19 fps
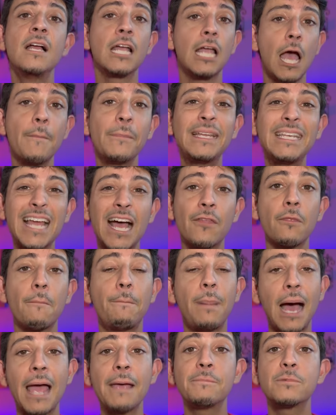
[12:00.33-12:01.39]
coming down the
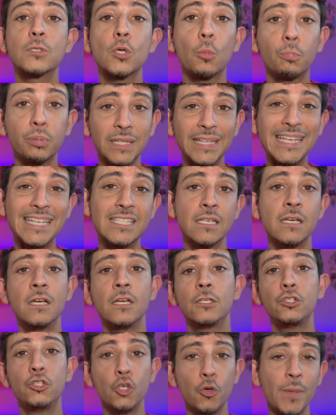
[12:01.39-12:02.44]
pipe, so please
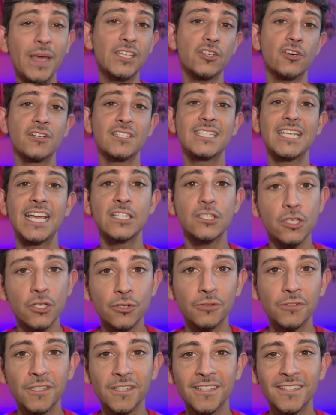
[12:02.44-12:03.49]
do make sure to stay
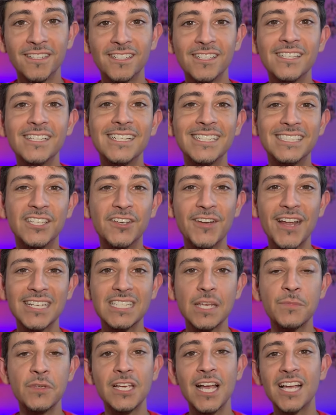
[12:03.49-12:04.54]
tuned. Until next
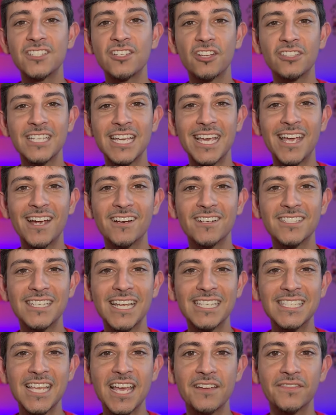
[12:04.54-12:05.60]
time, you guys, y'all take care, stay
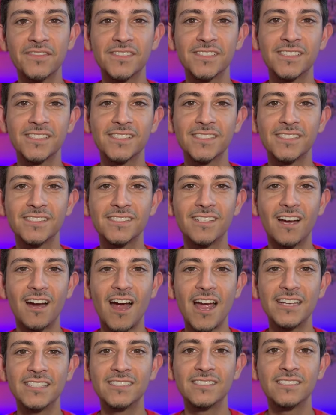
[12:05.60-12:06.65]
safe. All
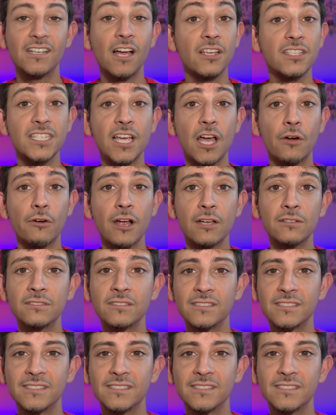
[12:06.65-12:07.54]
right, I'll see y'all around.